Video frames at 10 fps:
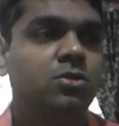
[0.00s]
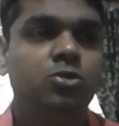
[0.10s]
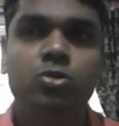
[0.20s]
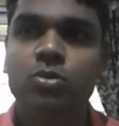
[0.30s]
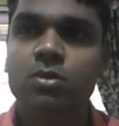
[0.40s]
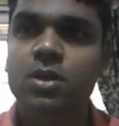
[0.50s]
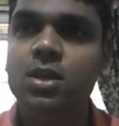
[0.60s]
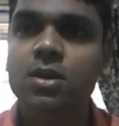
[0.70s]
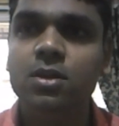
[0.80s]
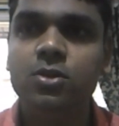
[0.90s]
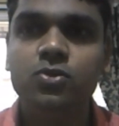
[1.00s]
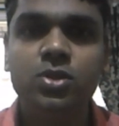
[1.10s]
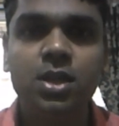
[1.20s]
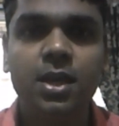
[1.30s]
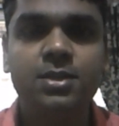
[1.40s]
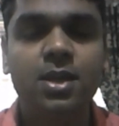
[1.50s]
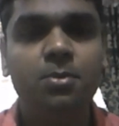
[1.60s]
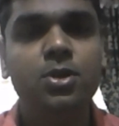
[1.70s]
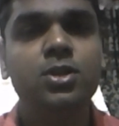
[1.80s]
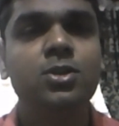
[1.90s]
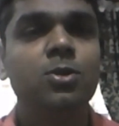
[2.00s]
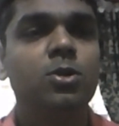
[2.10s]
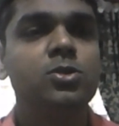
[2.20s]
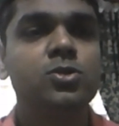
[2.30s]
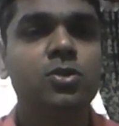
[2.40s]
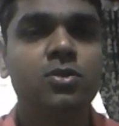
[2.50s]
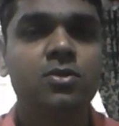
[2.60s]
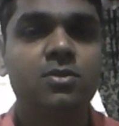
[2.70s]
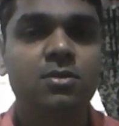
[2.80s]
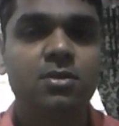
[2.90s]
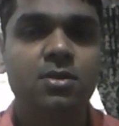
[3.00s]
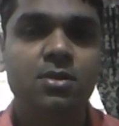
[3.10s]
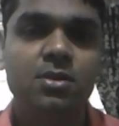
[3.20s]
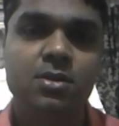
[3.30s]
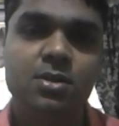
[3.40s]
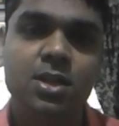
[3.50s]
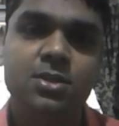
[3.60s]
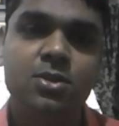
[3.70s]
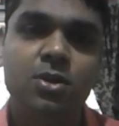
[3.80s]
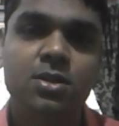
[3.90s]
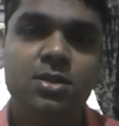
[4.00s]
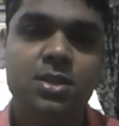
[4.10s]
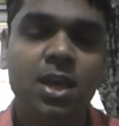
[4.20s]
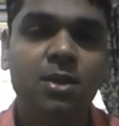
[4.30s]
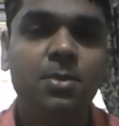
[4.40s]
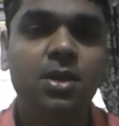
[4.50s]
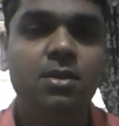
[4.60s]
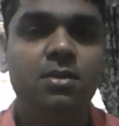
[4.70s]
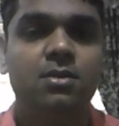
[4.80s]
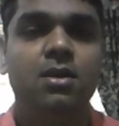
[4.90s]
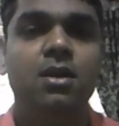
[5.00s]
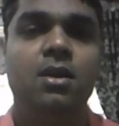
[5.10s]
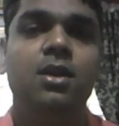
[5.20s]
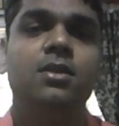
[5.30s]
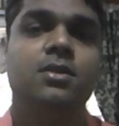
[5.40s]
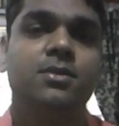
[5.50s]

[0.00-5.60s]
So here you see examination also does not take me ahead.